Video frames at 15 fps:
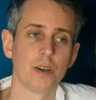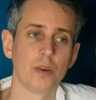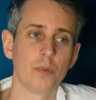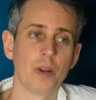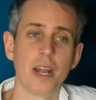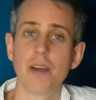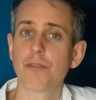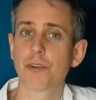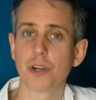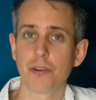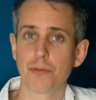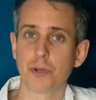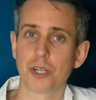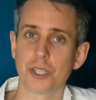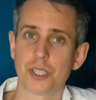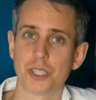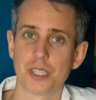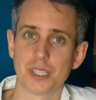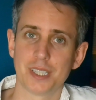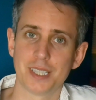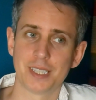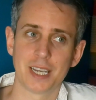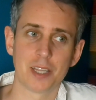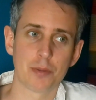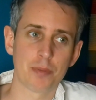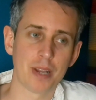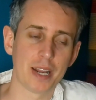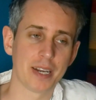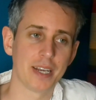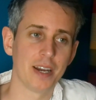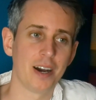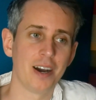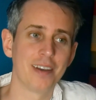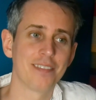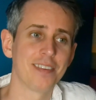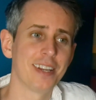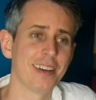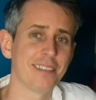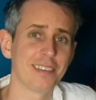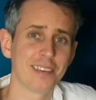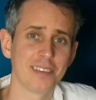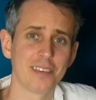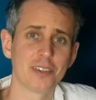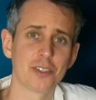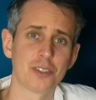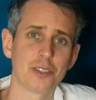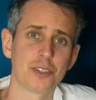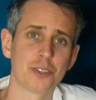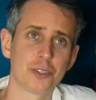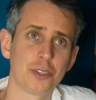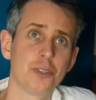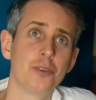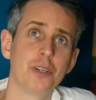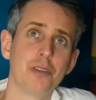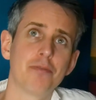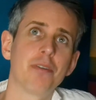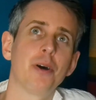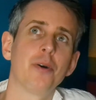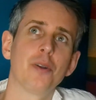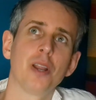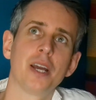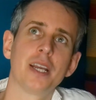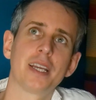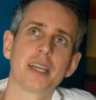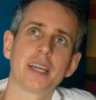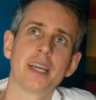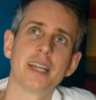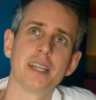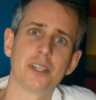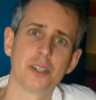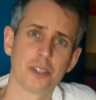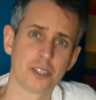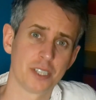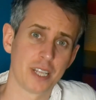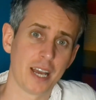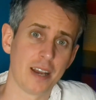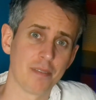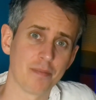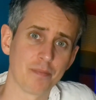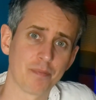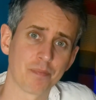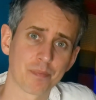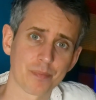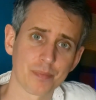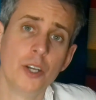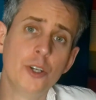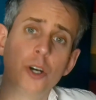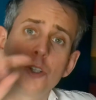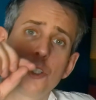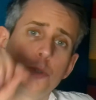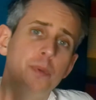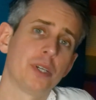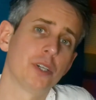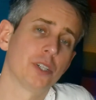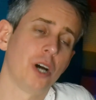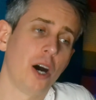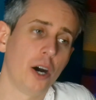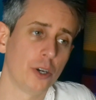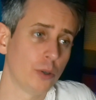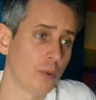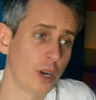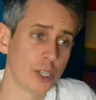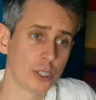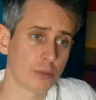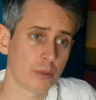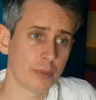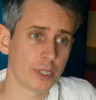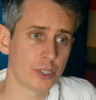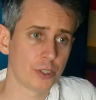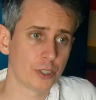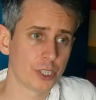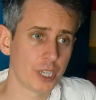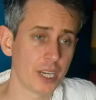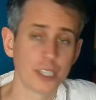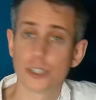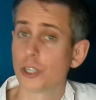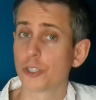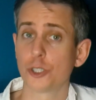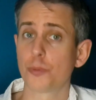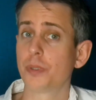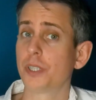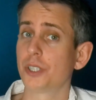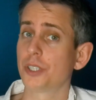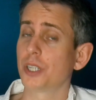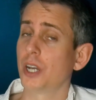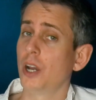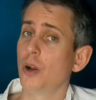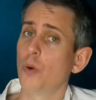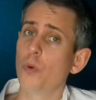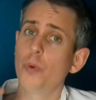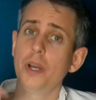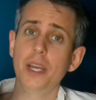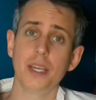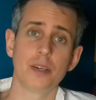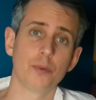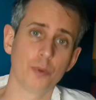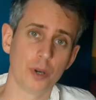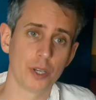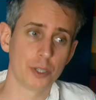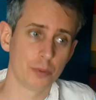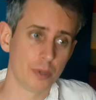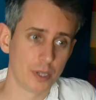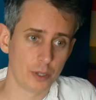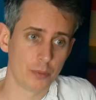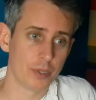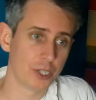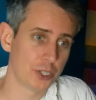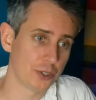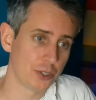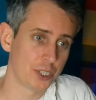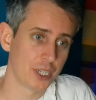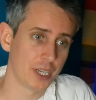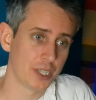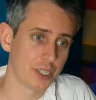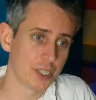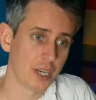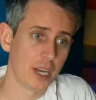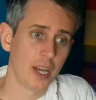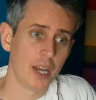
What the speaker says: whenever I've watched The 10th Planet, I've never truly felt like it does that. Not just because Hartnell winds up a bit shortchanged, not just because we wind up a little bit shortchanged,